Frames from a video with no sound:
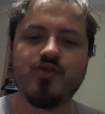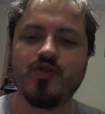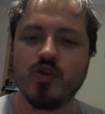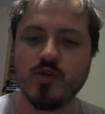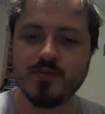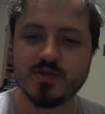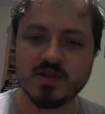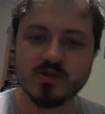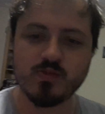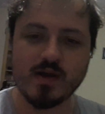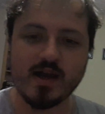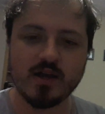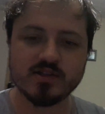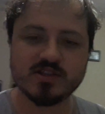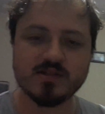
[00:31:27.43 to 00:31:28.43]
troops as
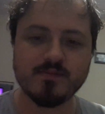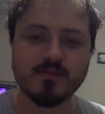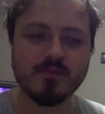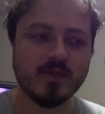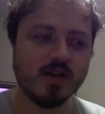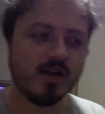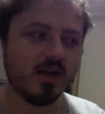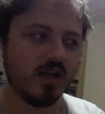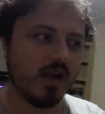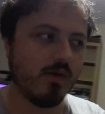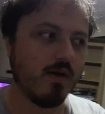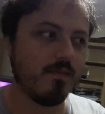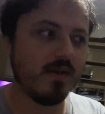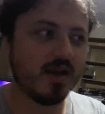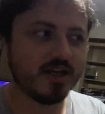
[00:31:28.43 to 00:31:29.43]
well, some
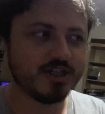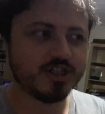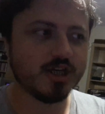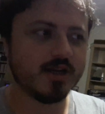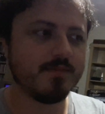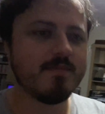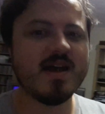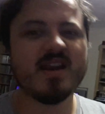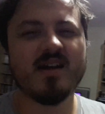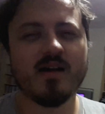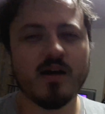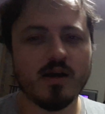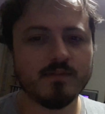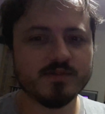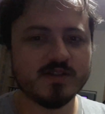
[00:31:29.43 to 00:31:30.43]
lower militia and
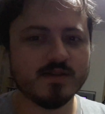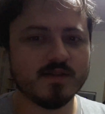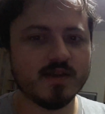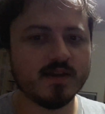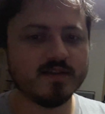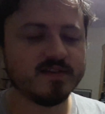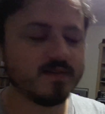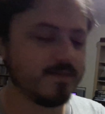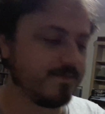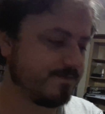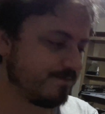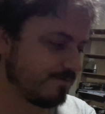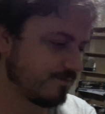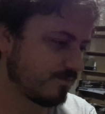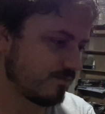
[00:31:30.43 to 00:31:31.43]
men-at-arms and things.
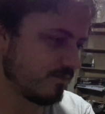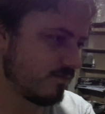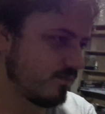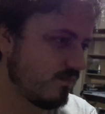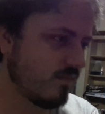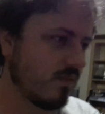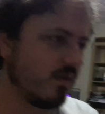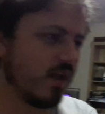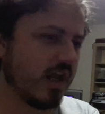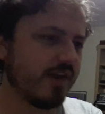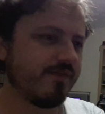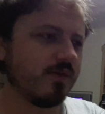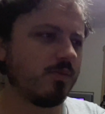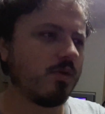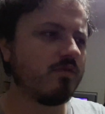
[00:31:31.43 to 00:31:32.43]
None
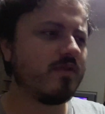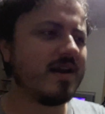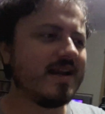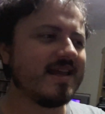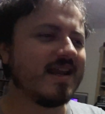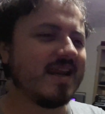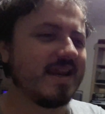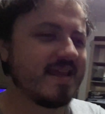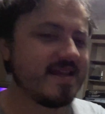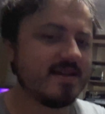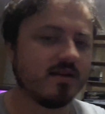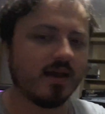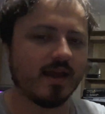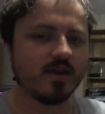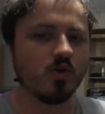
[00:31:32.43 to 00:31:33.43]
of them were really
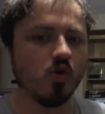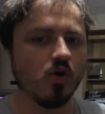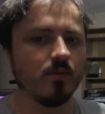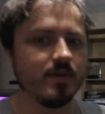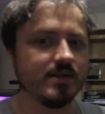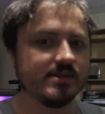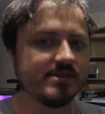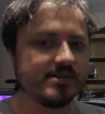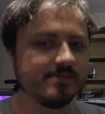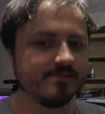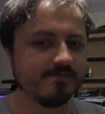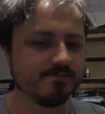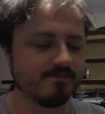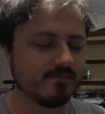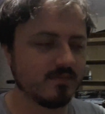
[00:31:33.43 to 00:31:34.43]
elite like Corbyn's.
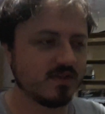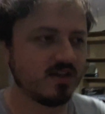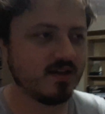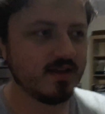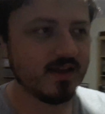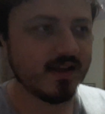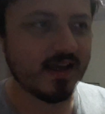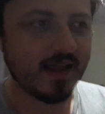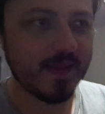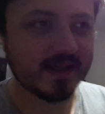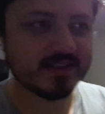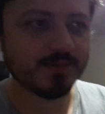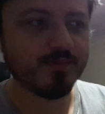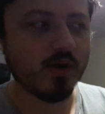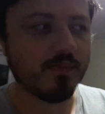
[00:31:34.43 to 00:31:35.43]
And
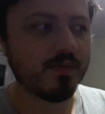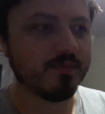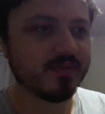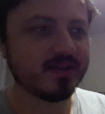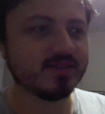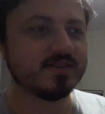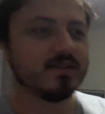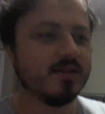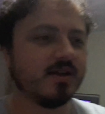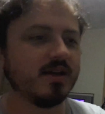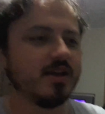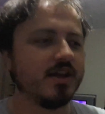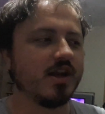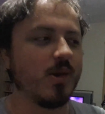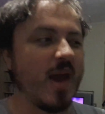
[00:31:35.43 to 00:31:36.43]
that's the problem, because,
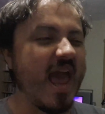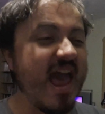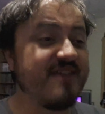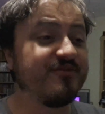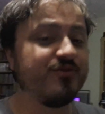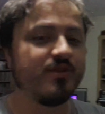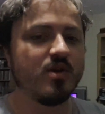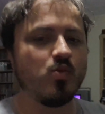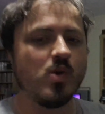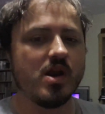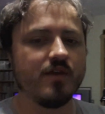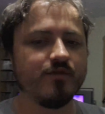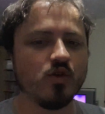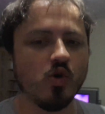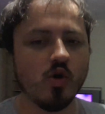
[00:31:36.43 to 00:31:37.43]
you know, every
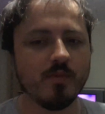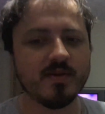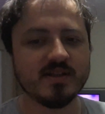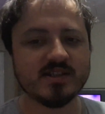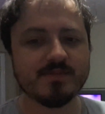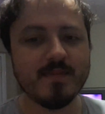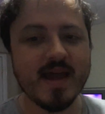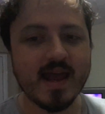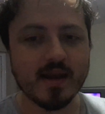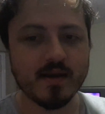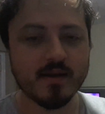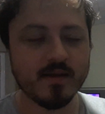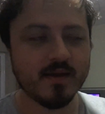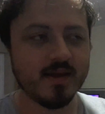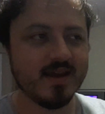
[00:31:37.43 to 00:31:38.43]
one of Corbyn's
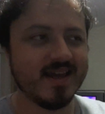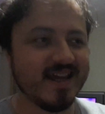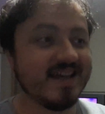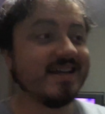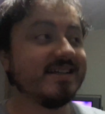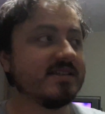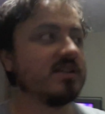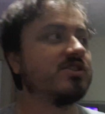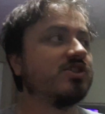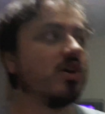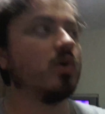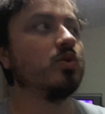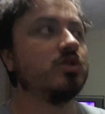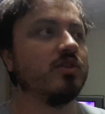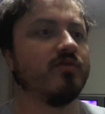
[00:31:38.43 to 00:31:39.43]
men is a
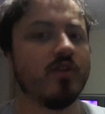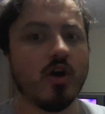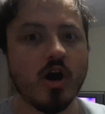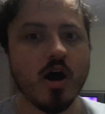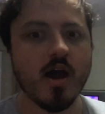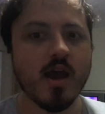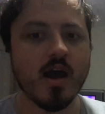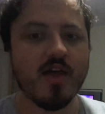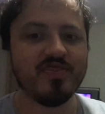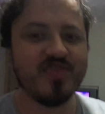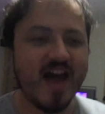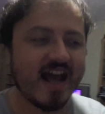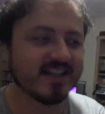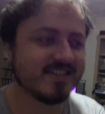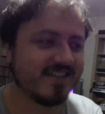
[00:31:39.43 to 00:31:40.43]
soldier for hire.
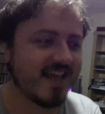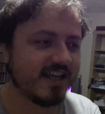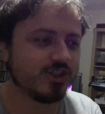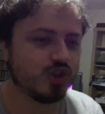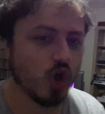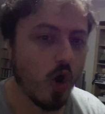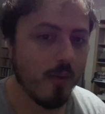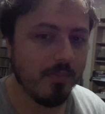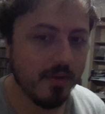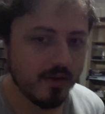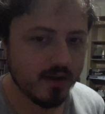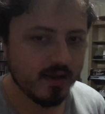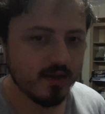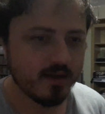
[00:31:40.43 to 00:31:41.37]
That's their job,